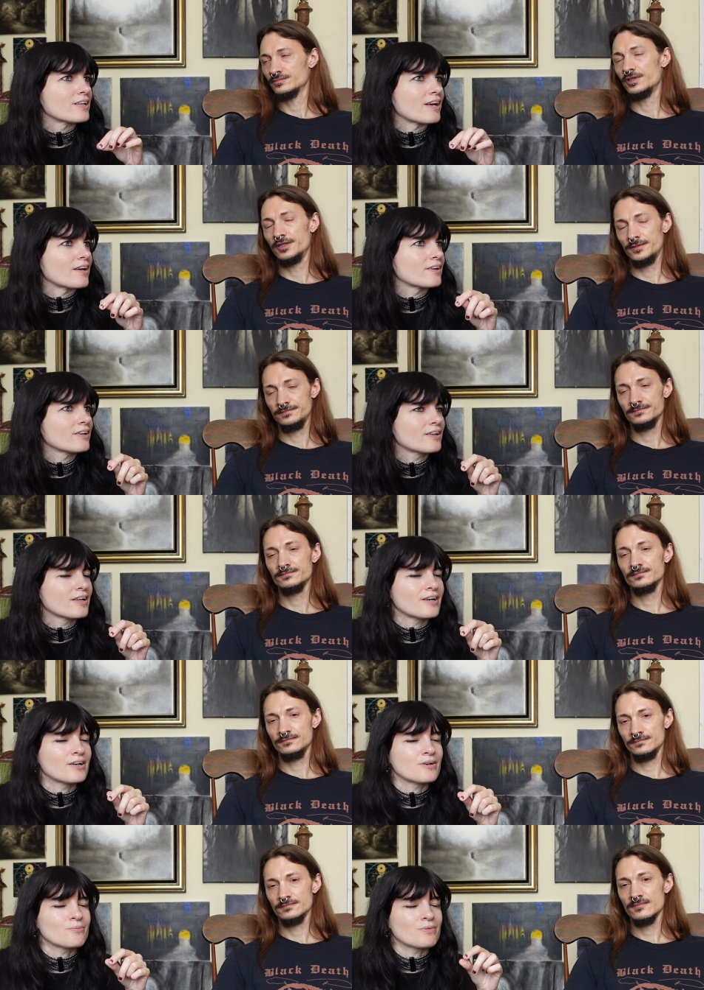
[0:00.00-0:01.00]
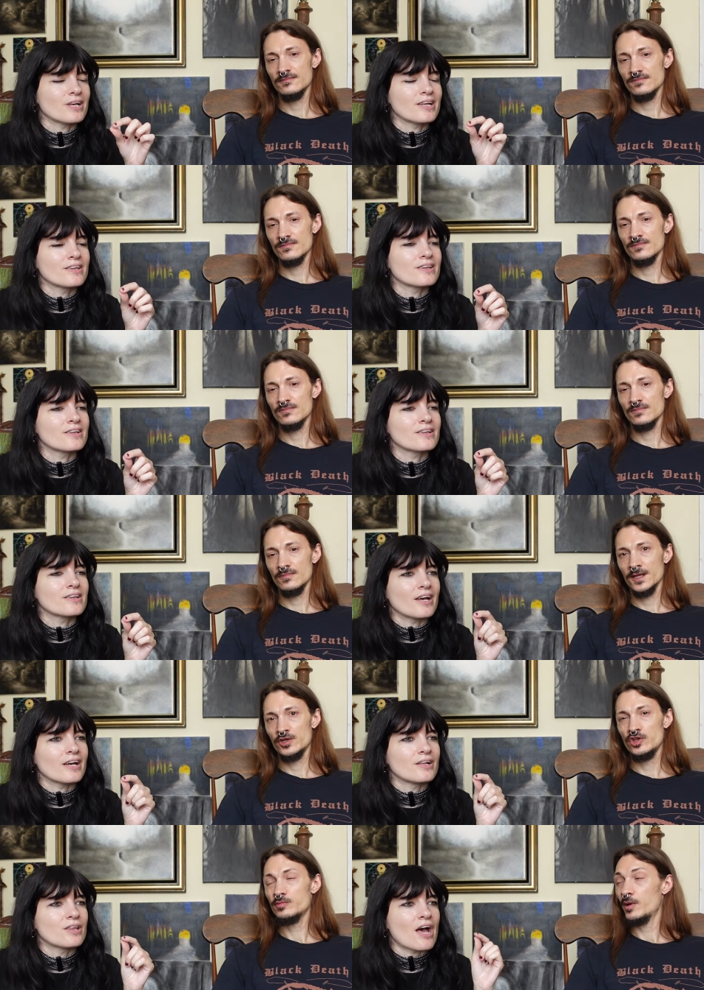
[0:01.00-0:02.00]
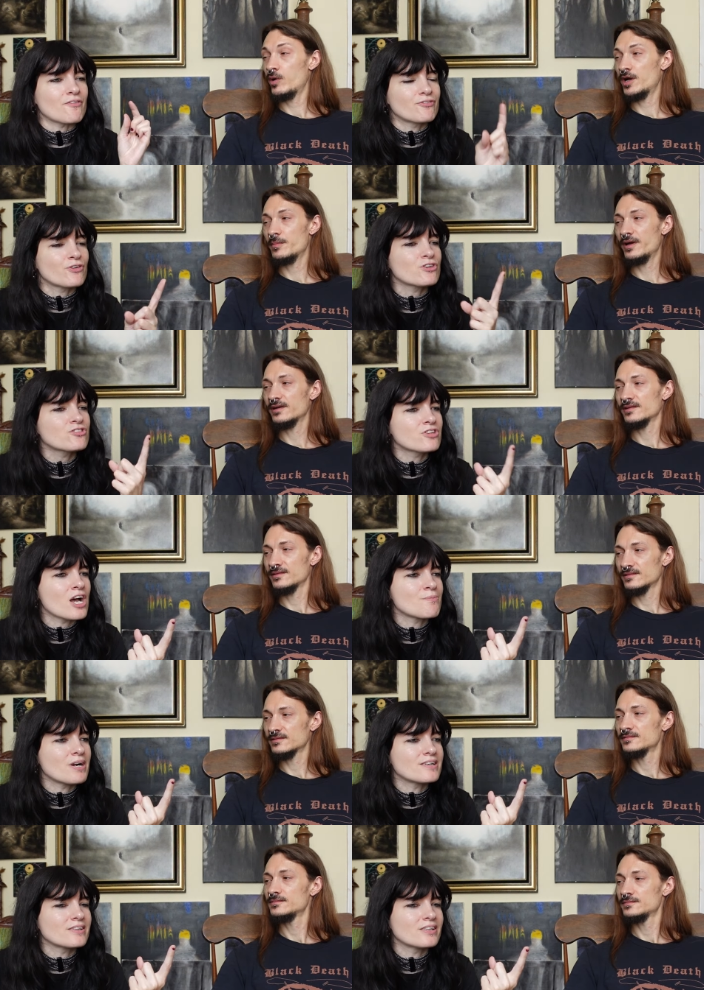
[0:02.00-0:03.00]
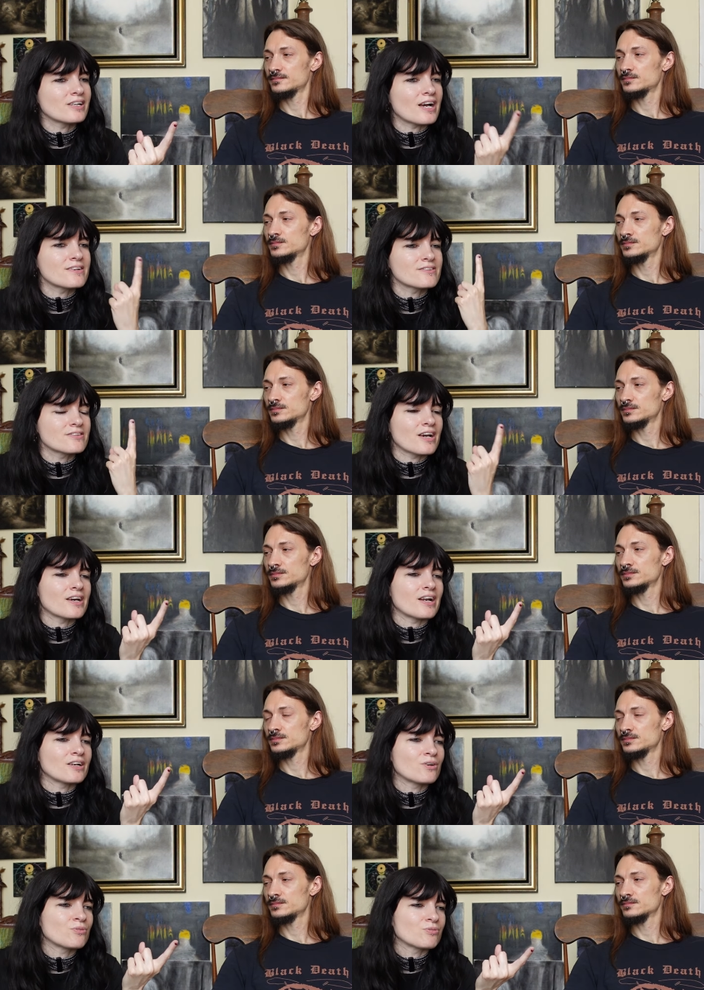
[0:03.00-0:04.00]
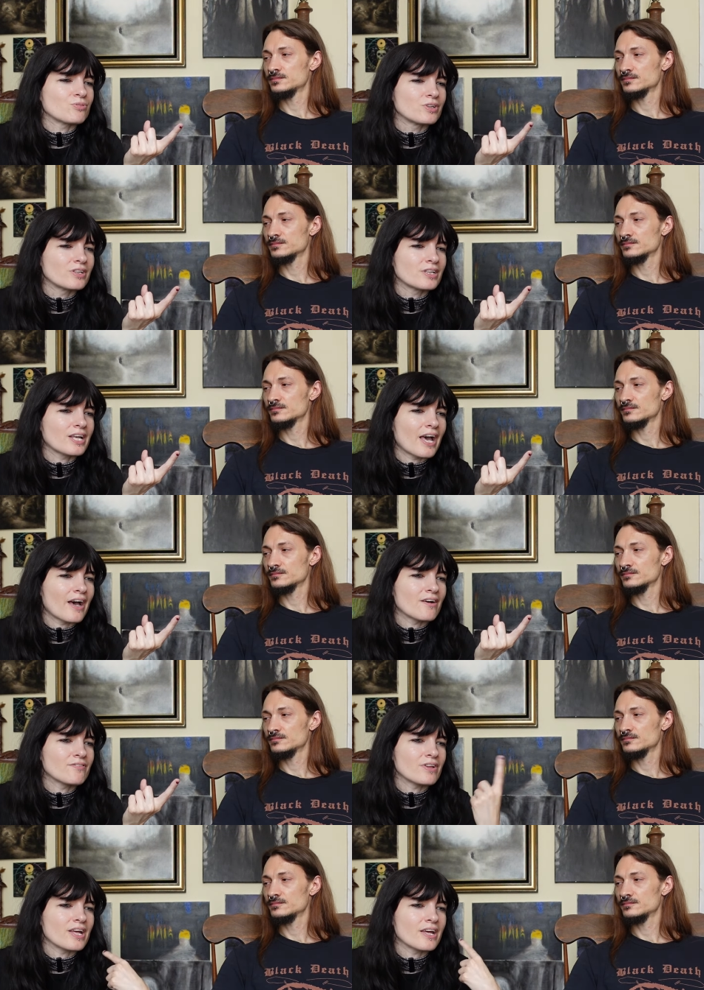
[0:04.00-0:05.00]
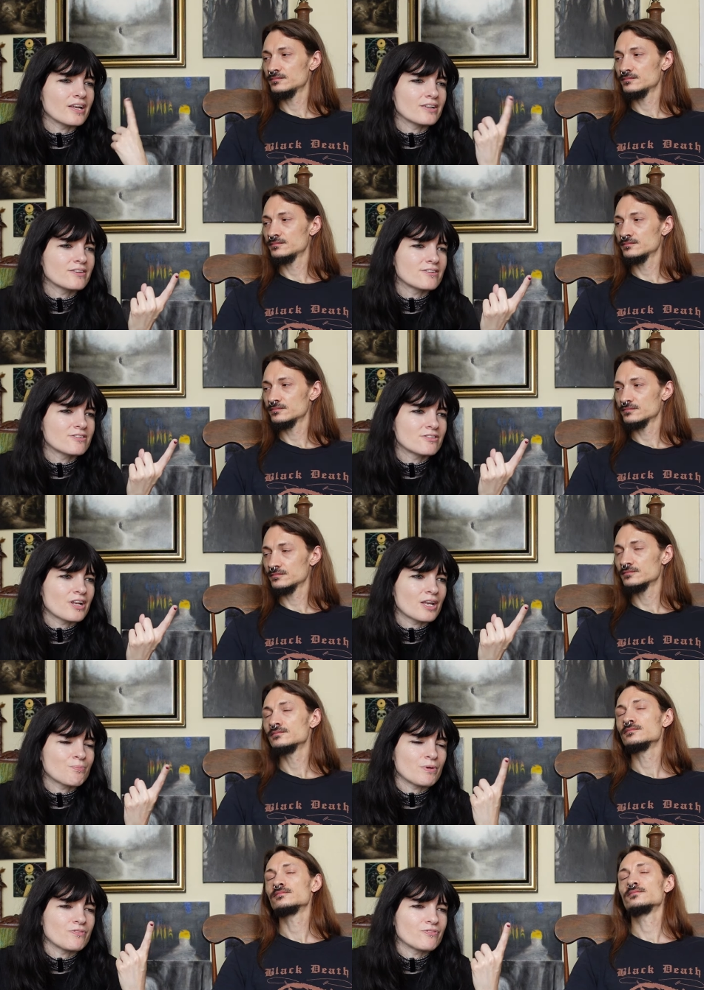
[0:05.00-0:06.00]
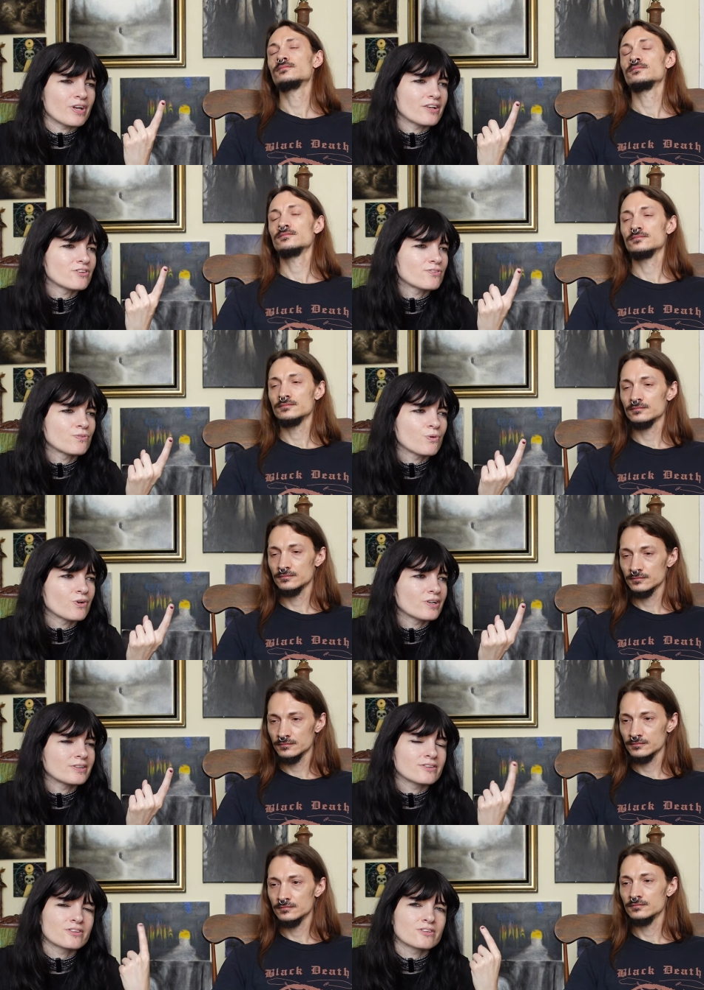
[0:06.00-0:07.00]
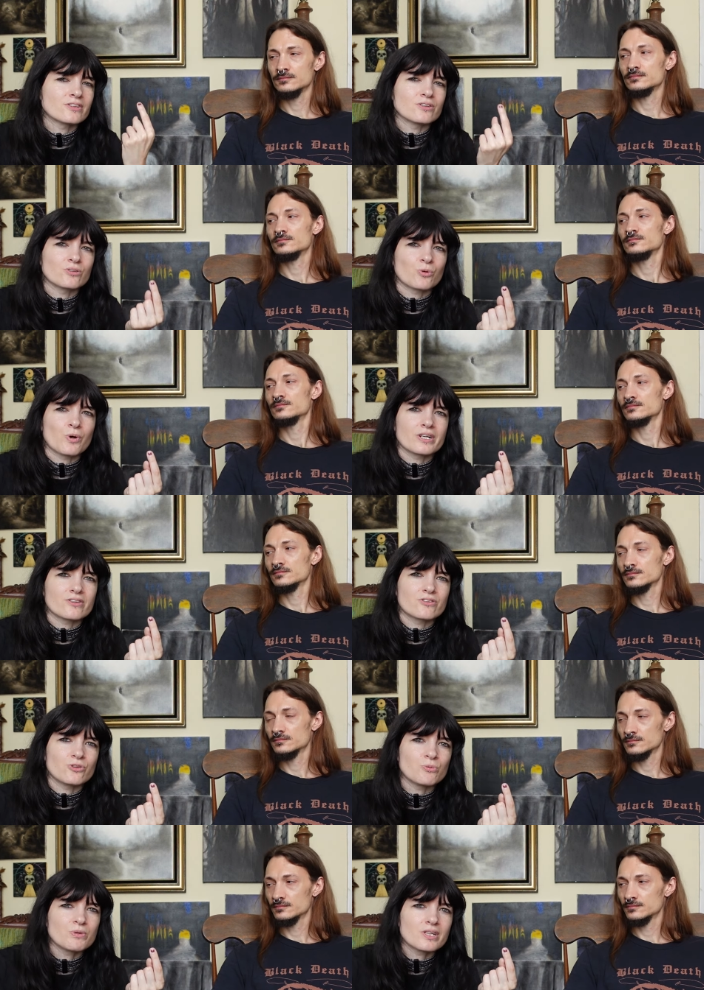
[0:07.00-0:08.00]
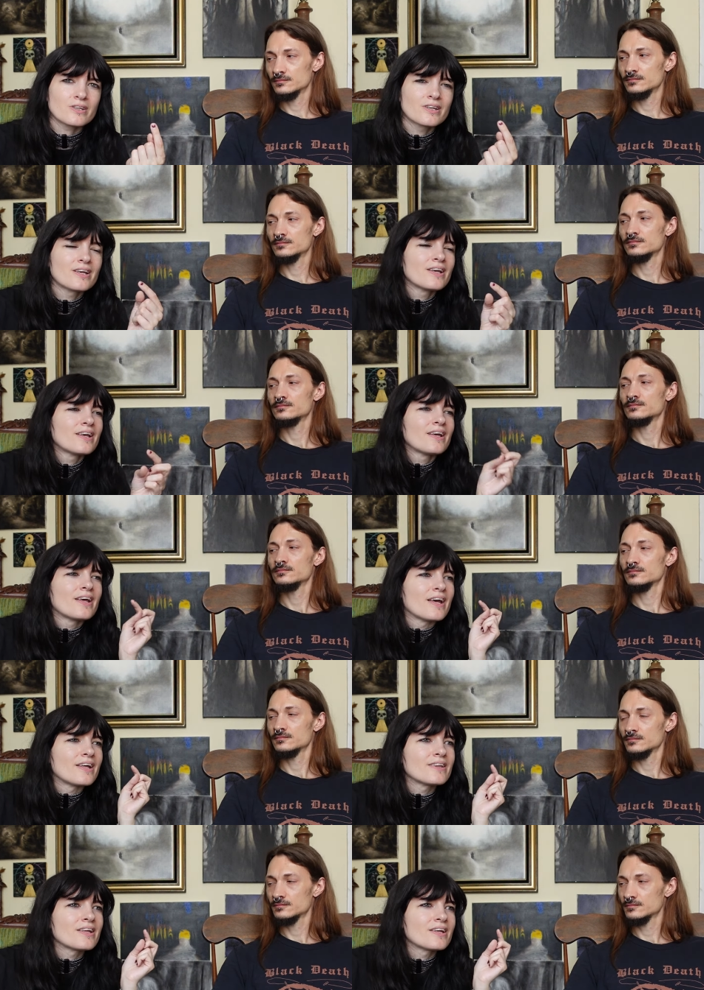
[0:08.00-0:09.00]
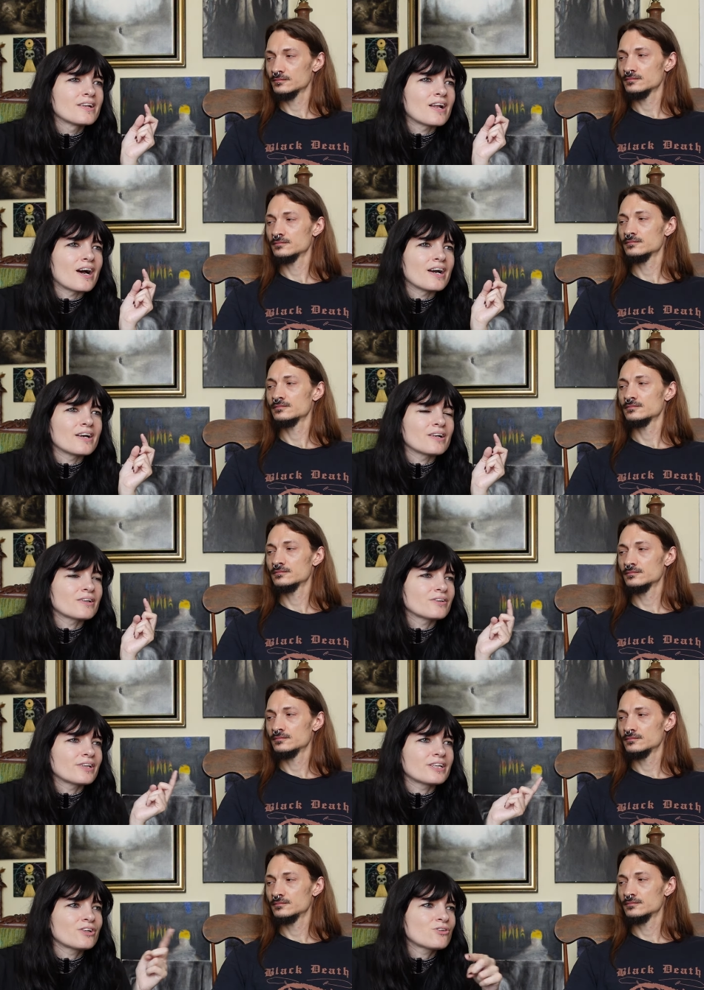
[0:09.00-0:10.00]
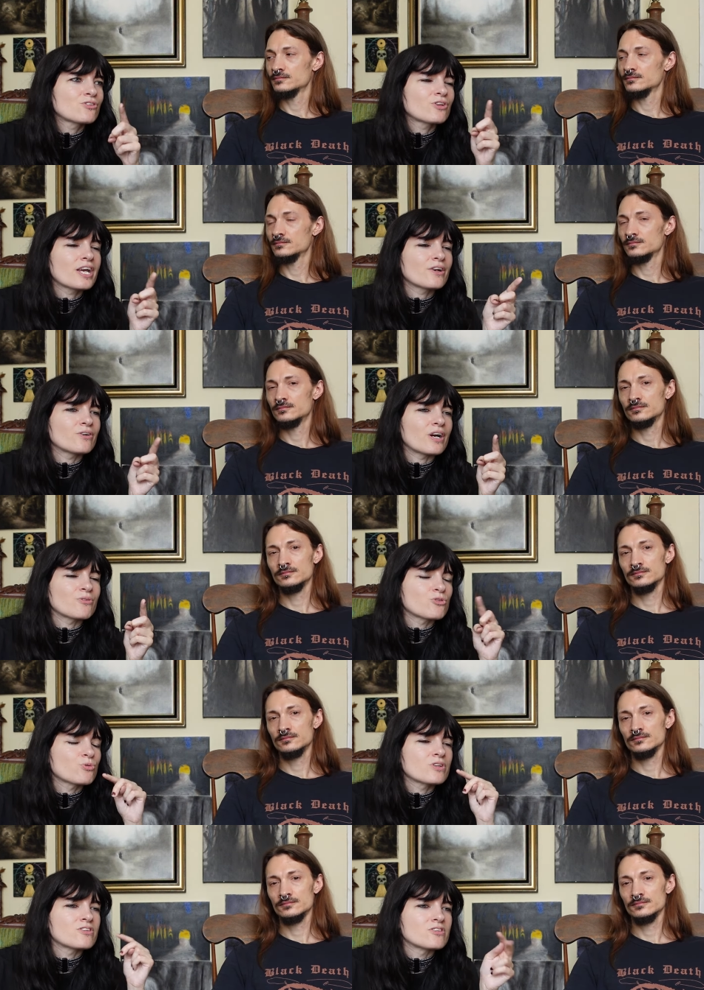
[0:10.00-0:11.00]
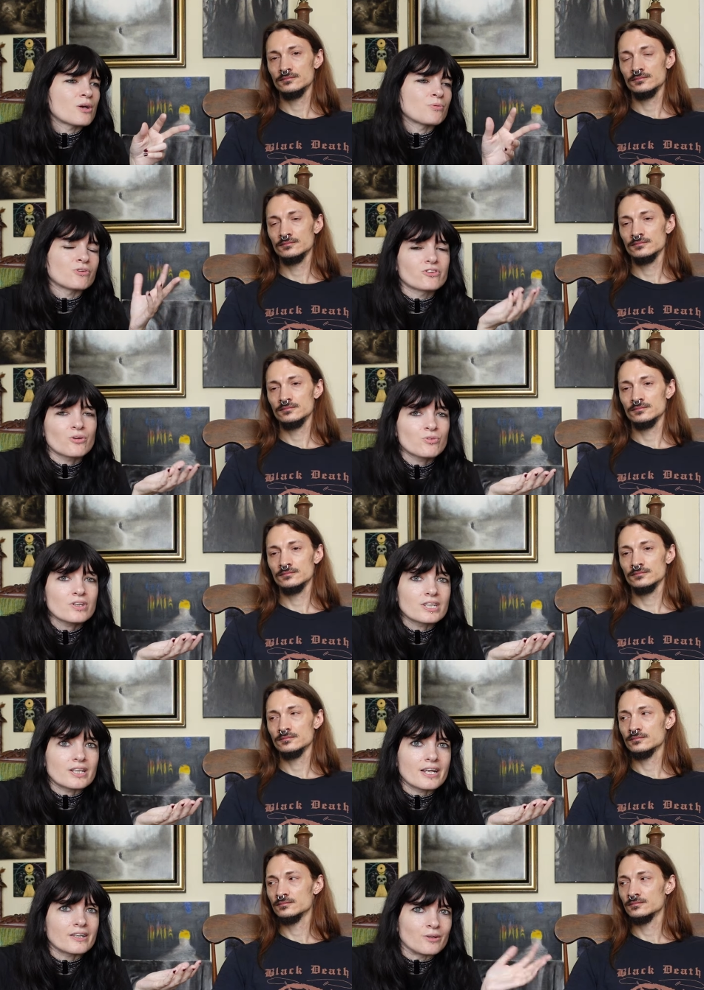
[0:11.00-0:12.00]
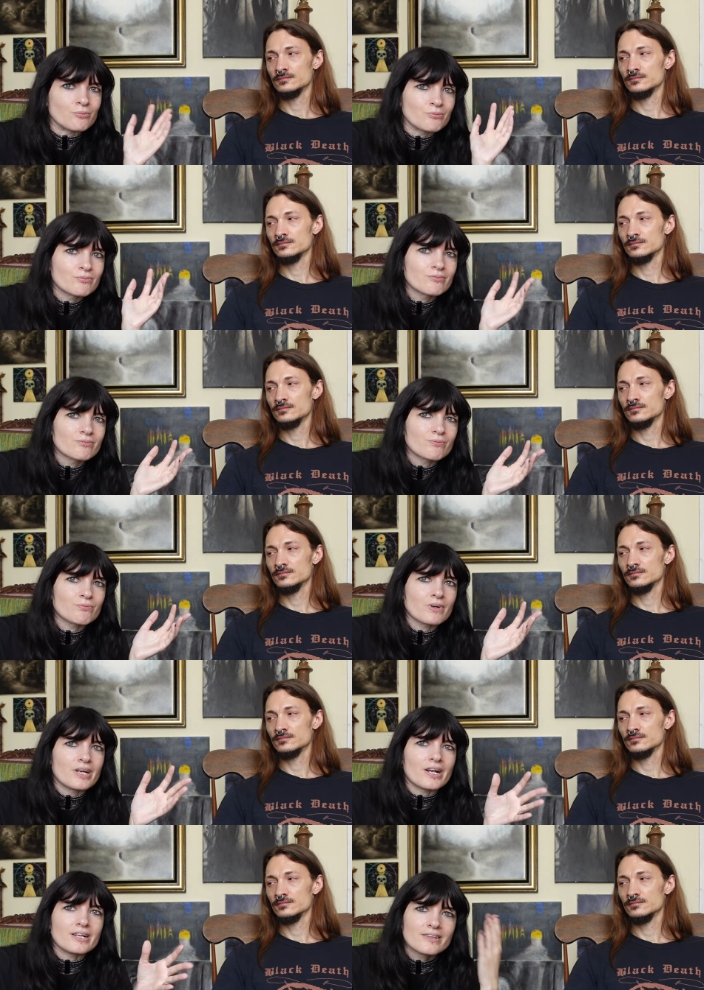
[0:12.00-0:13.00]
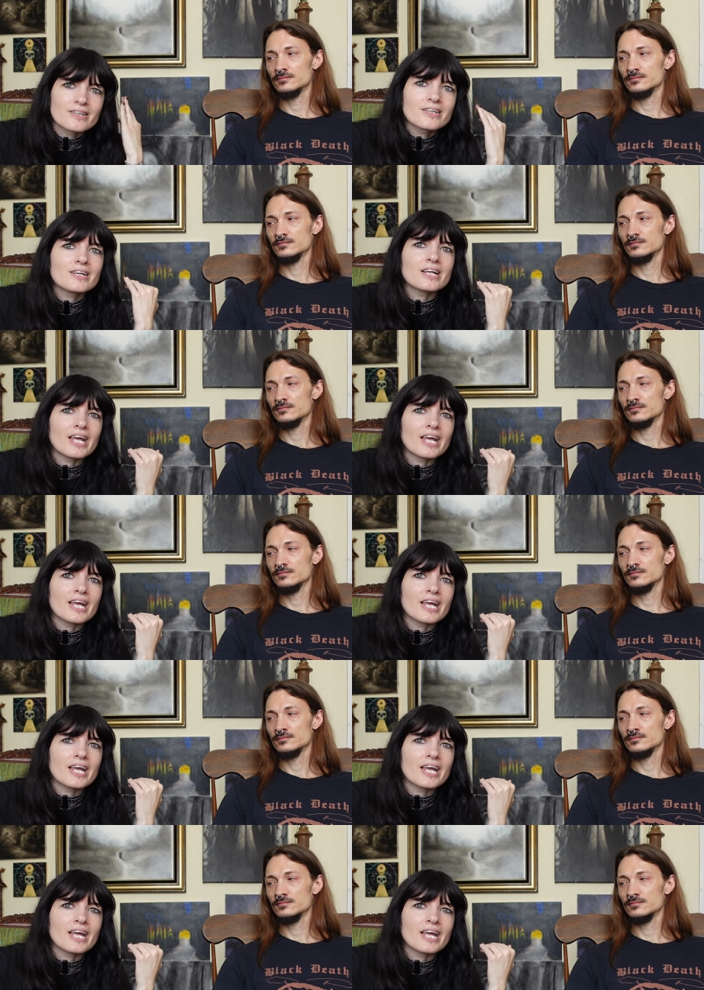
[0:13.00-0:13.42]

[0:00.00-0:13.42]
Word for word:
Speaker 1: Yeah. yeah. Um, and and that first time I did, I decided I don't really have the head shape and face for it. It just didn't quite suit me. And then I well, years later, I was really stubborn because I really like them, and I did it